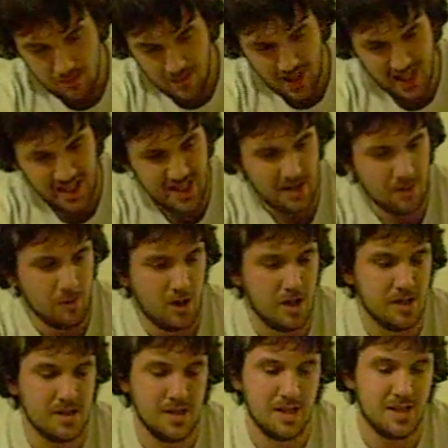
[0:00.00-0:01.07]
Heating
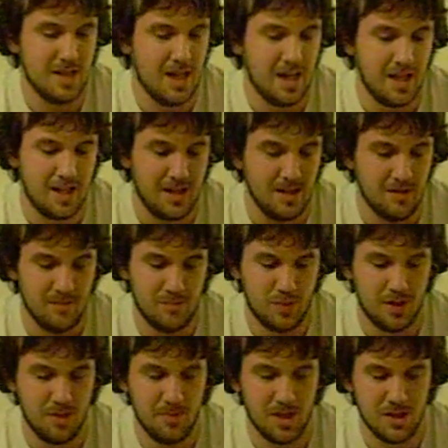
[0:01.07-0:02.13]
wise, they take
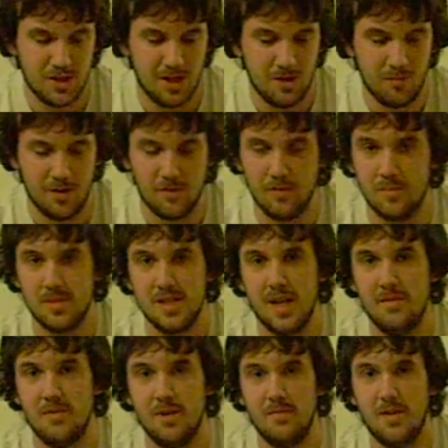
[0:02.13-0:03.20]
pretty much anywhere from
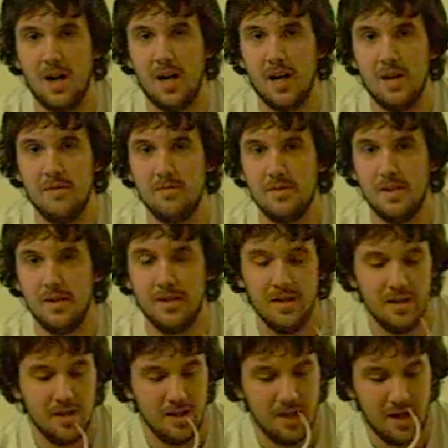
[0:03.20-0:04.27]
75 to
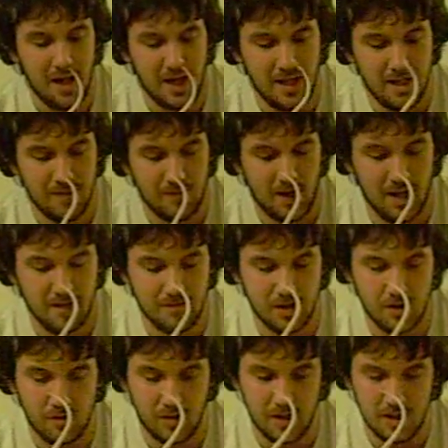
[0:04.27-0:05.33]
85
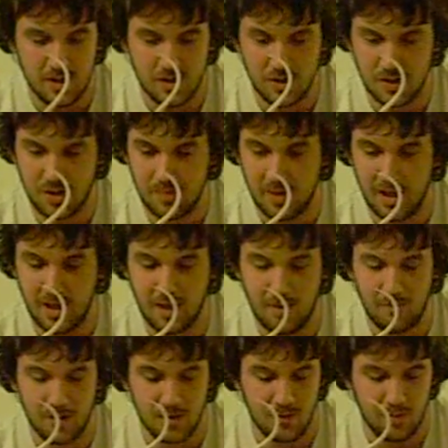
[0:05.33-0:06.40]
degrees, just depending
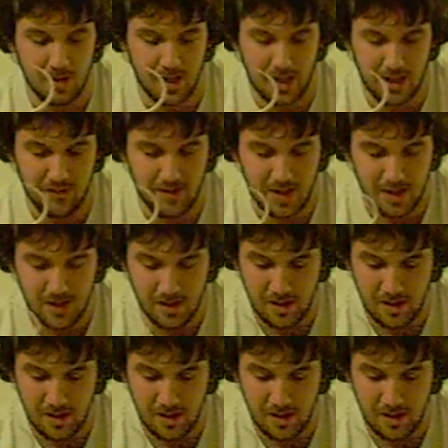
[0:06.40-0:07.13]
on what you want to give it.